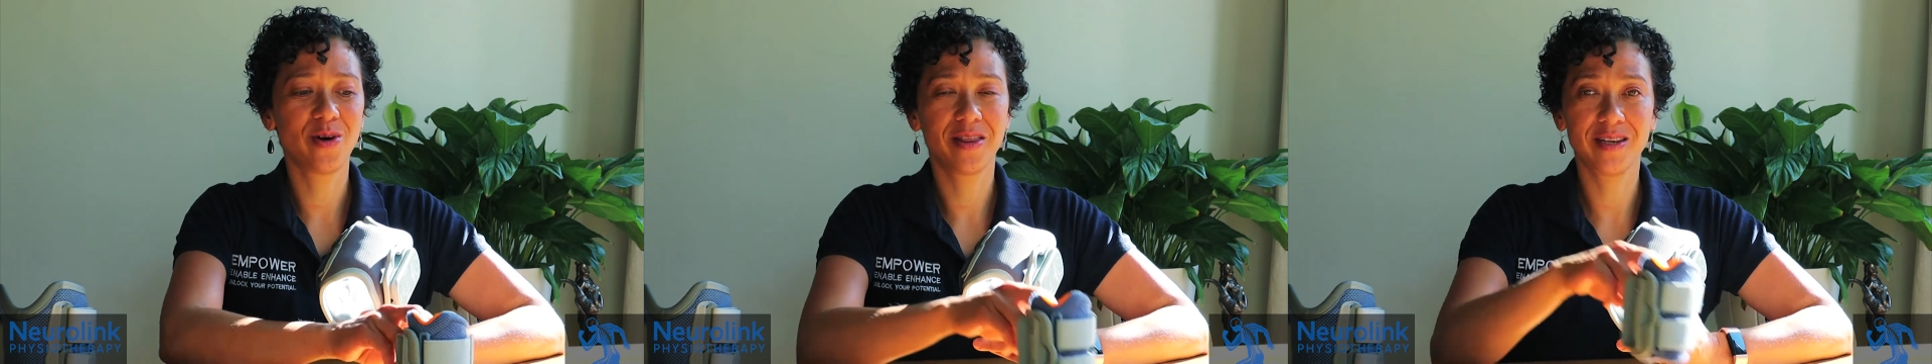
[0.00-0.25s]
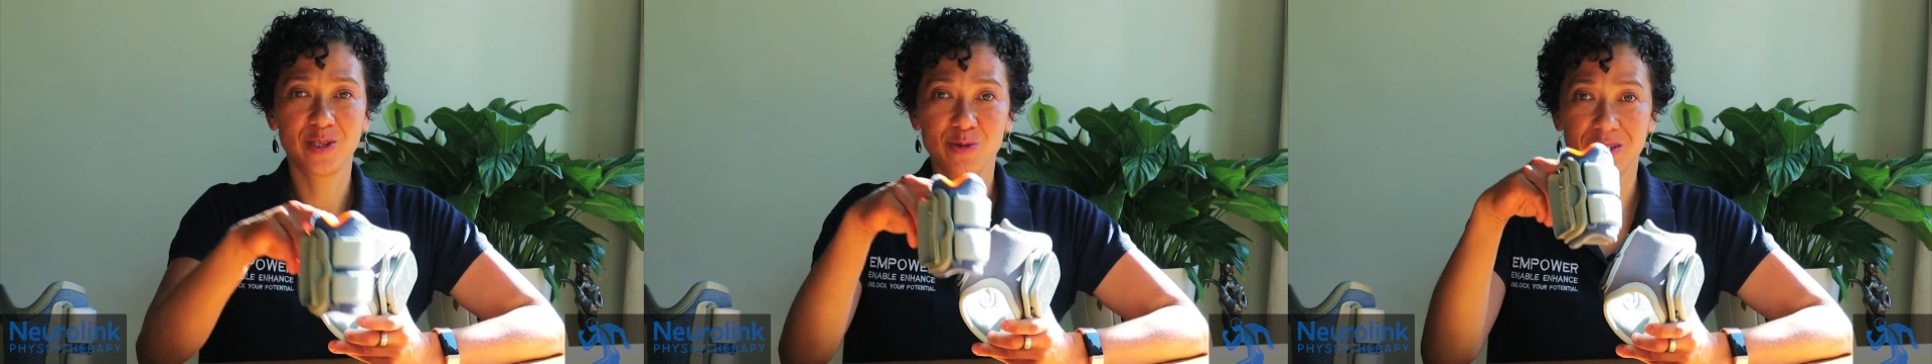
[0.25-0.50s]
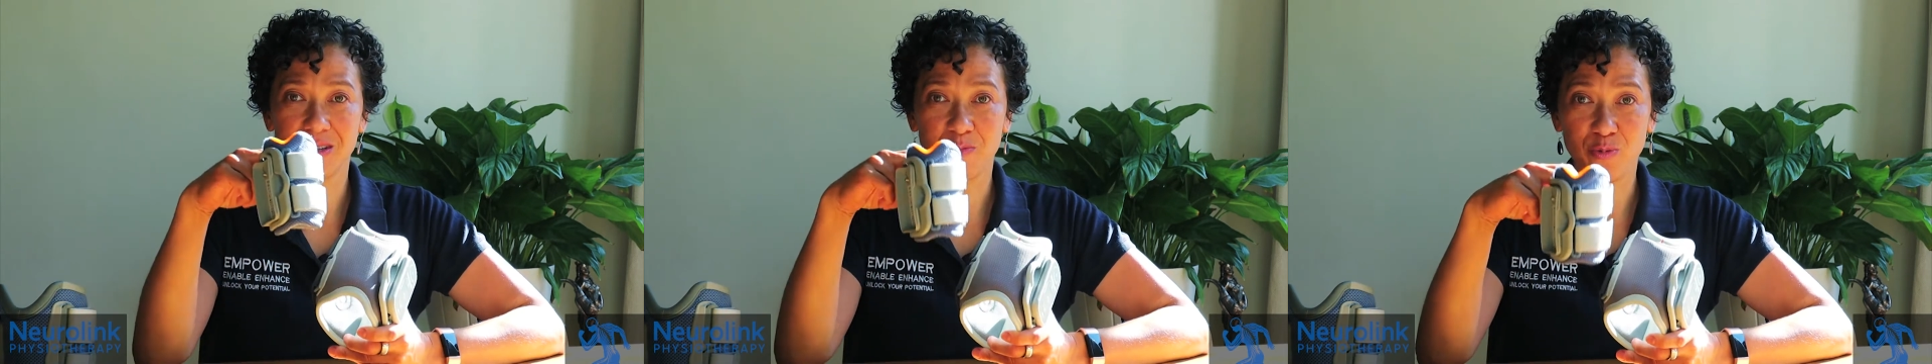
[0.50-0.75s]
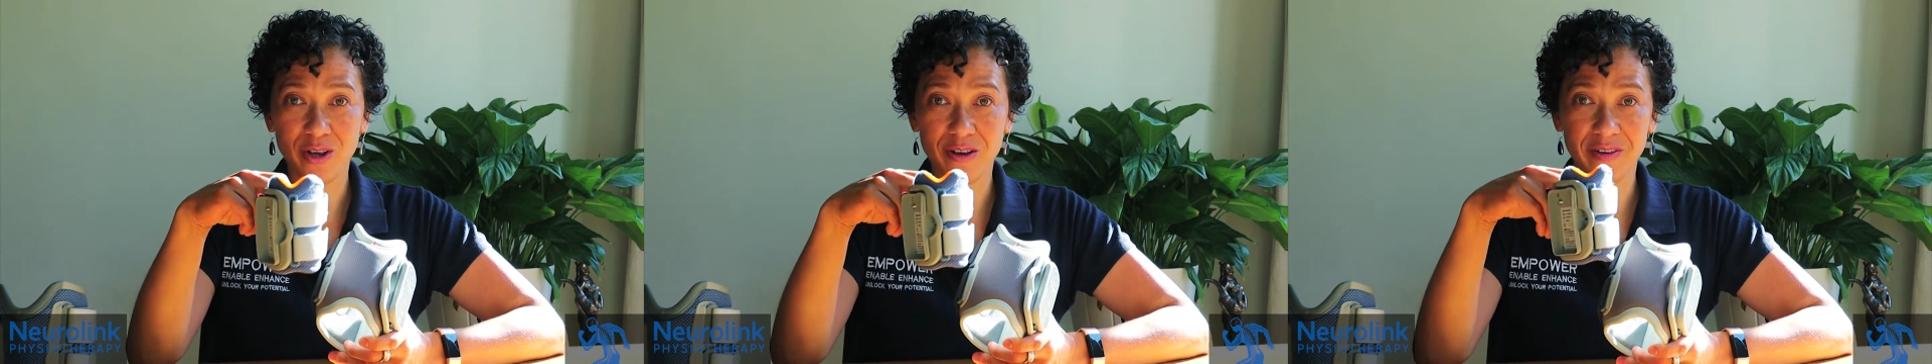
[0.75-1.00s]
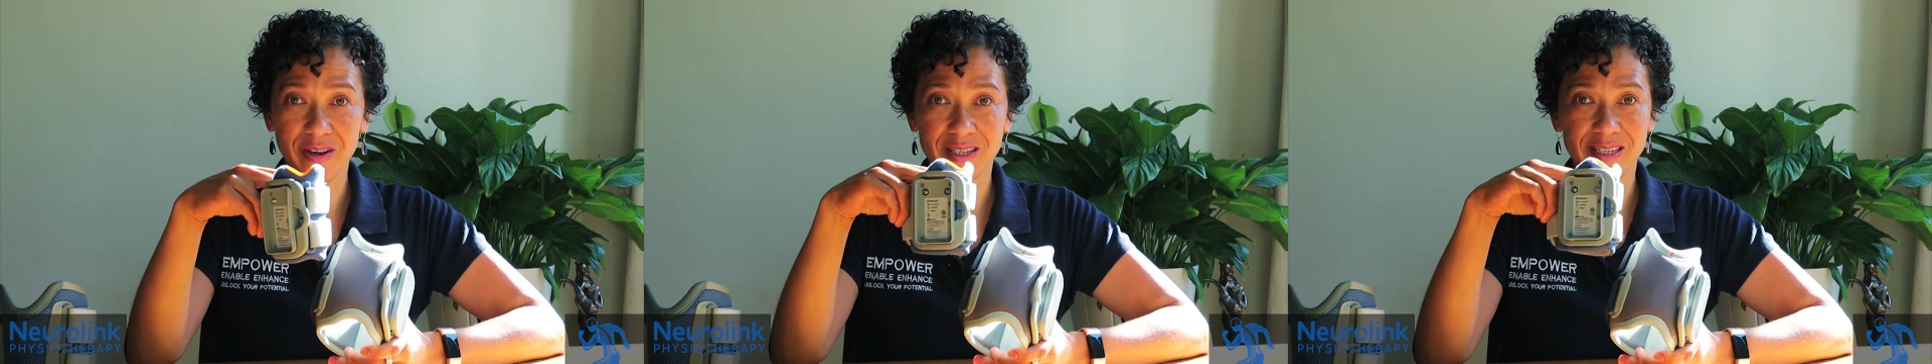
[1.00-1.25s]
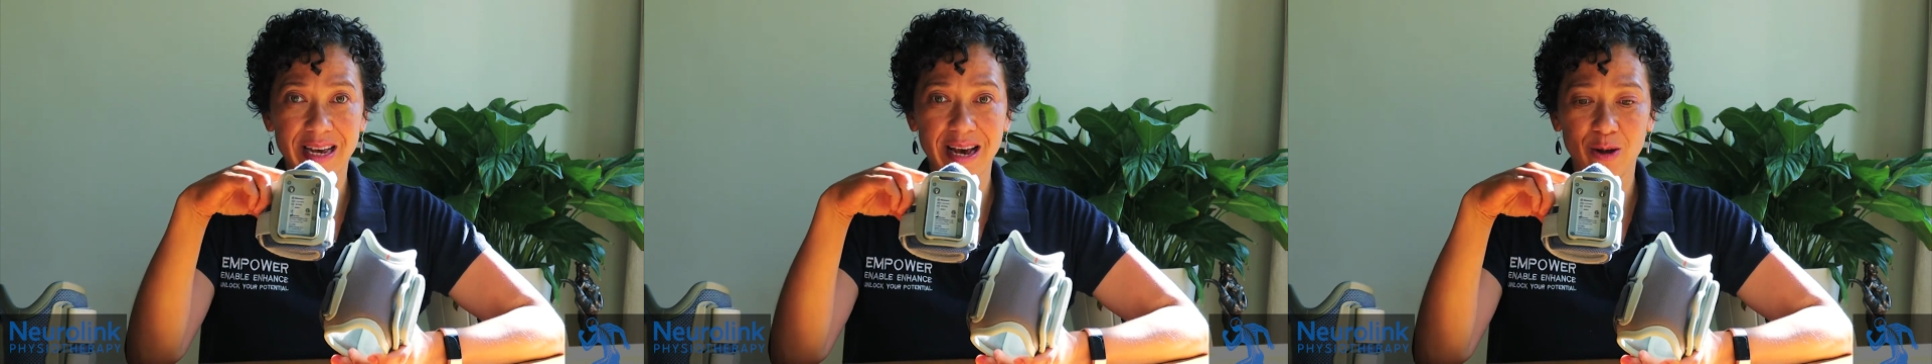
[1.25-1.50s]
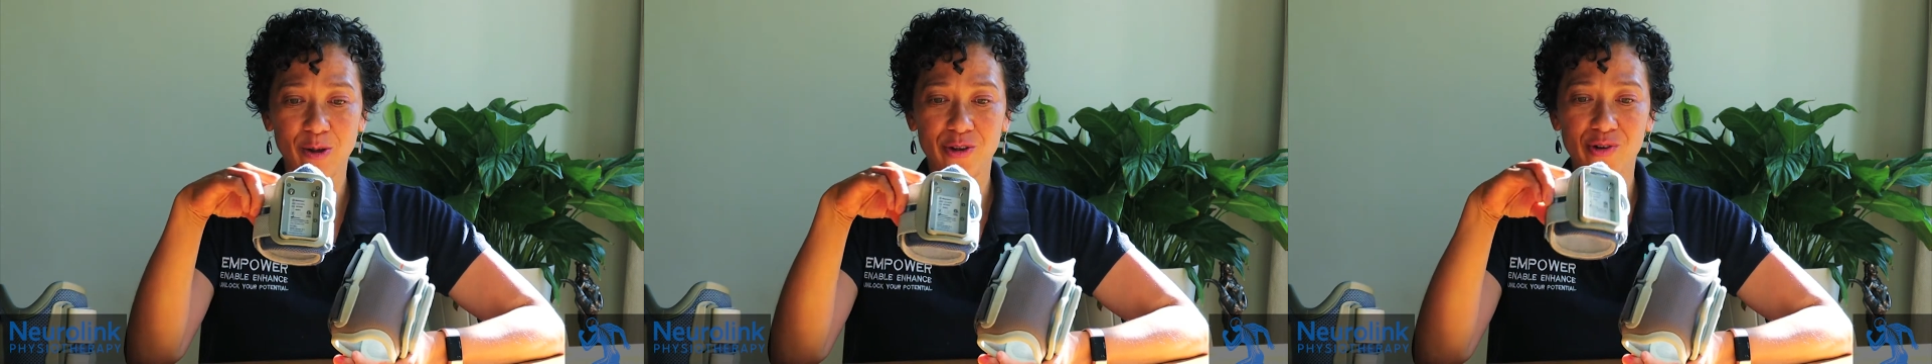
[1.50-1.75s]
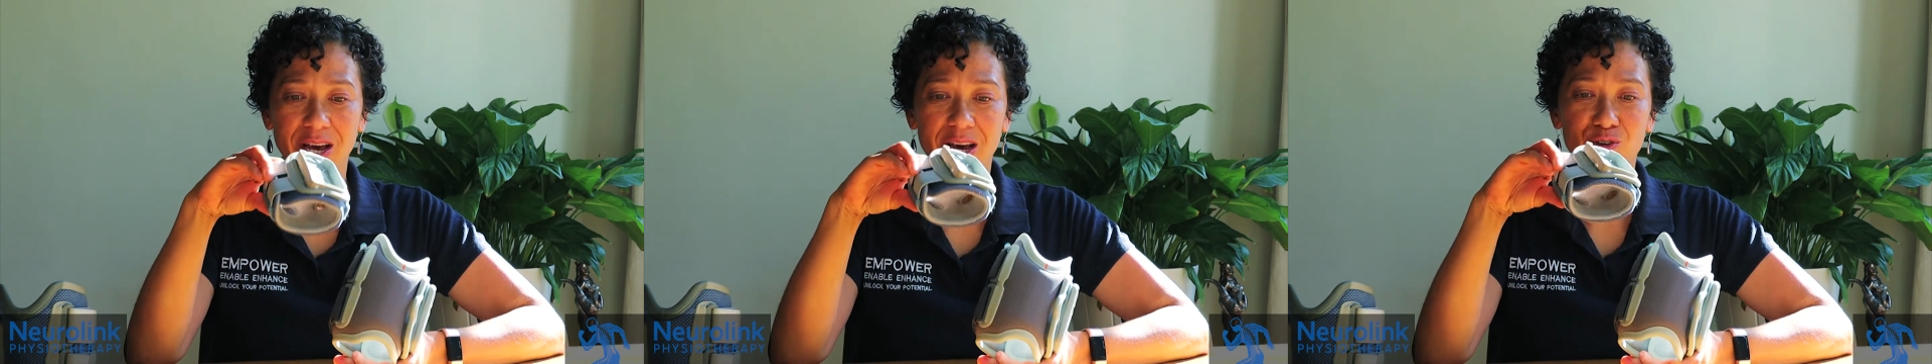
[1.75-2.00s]
this was the previous
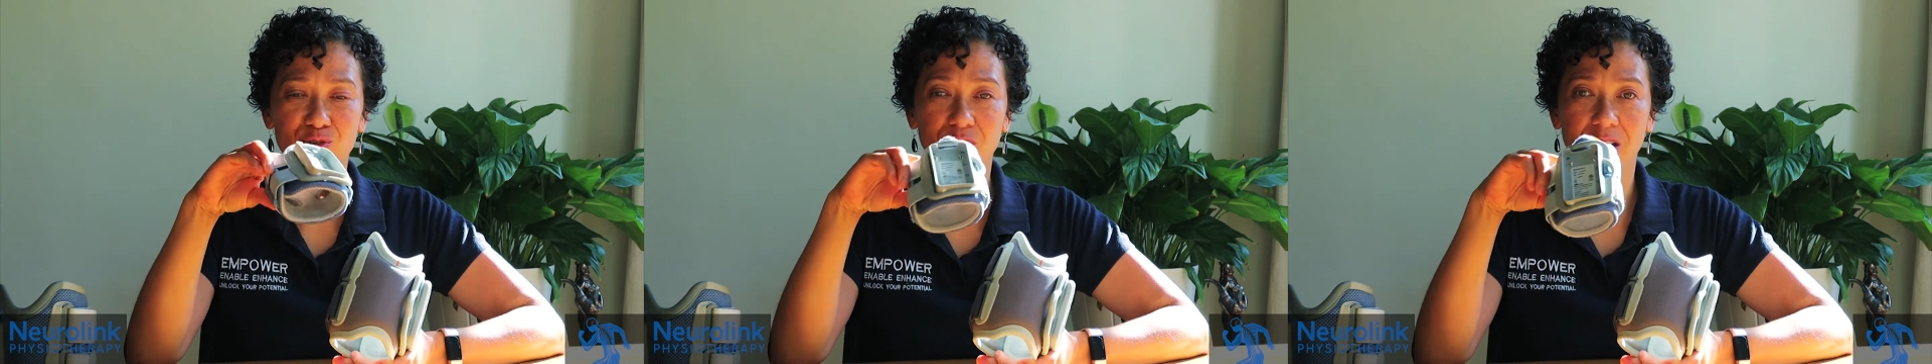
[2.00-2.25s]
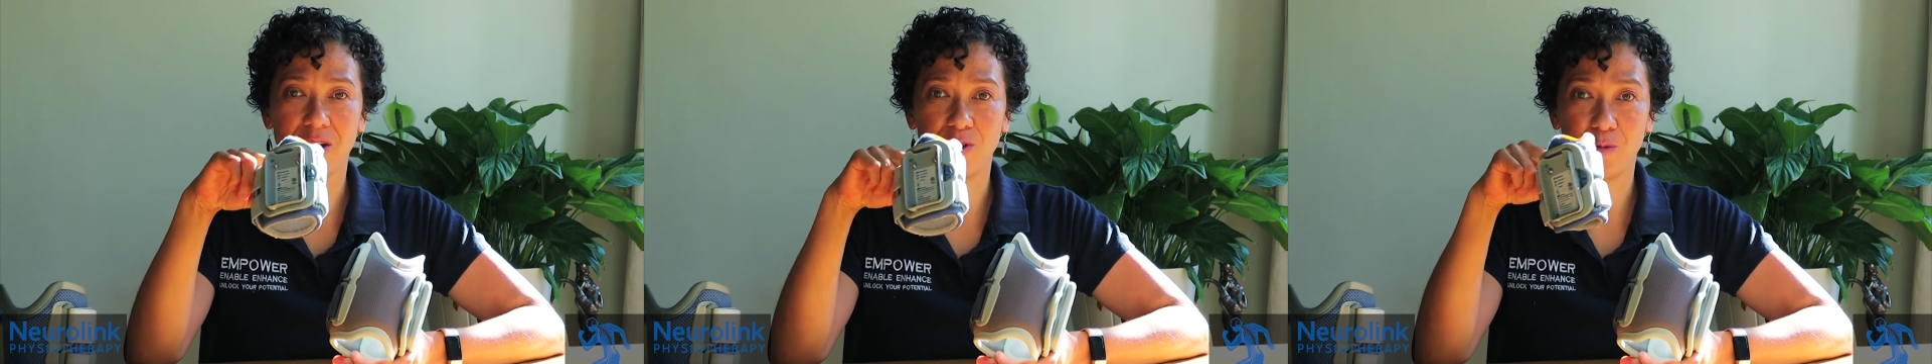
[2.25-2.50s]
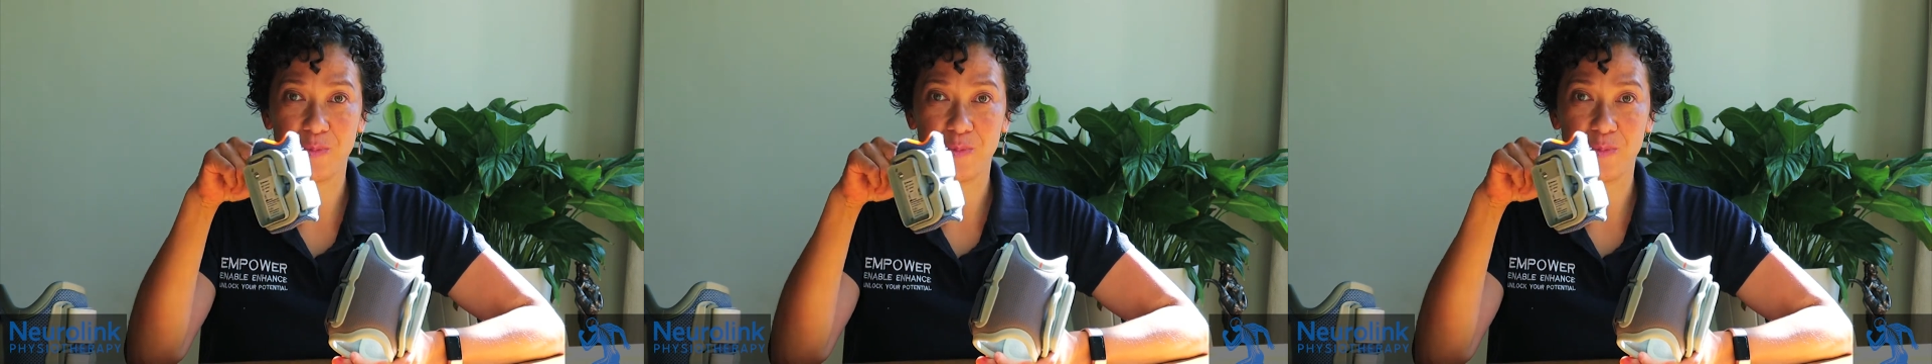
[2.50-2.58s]
L300GO